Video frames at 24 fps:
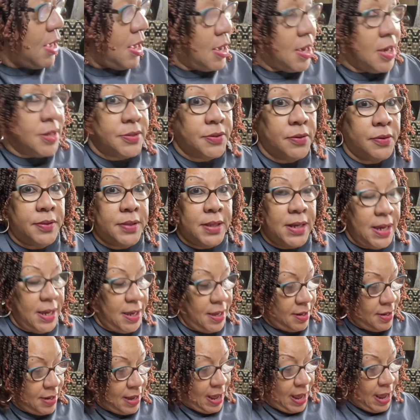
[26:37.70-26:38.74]
So
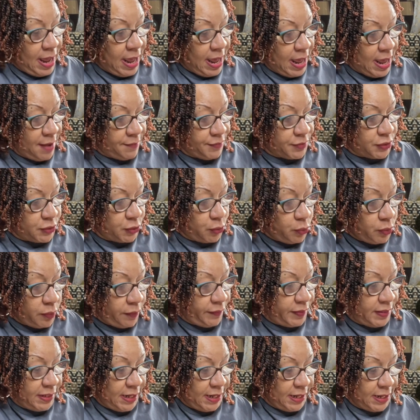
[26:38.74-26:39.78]
then I have two
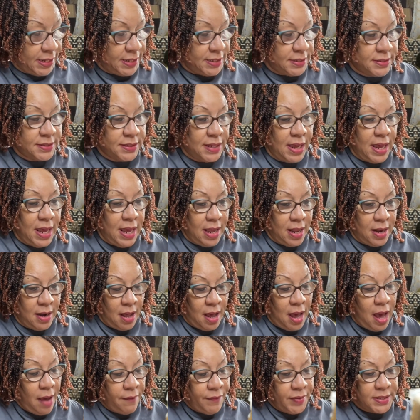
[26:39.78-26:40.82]
of these, and
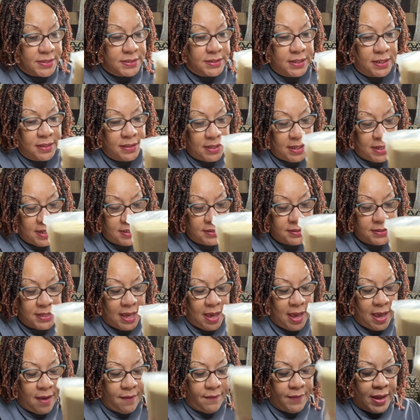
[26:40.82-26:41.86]
obviously these
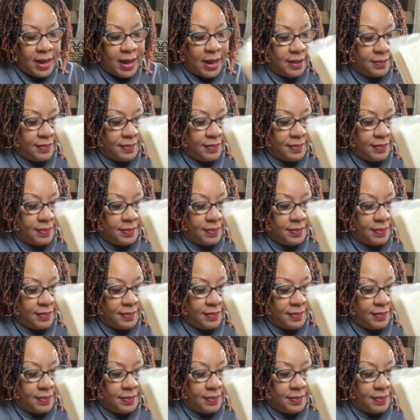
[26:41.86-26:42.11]
have a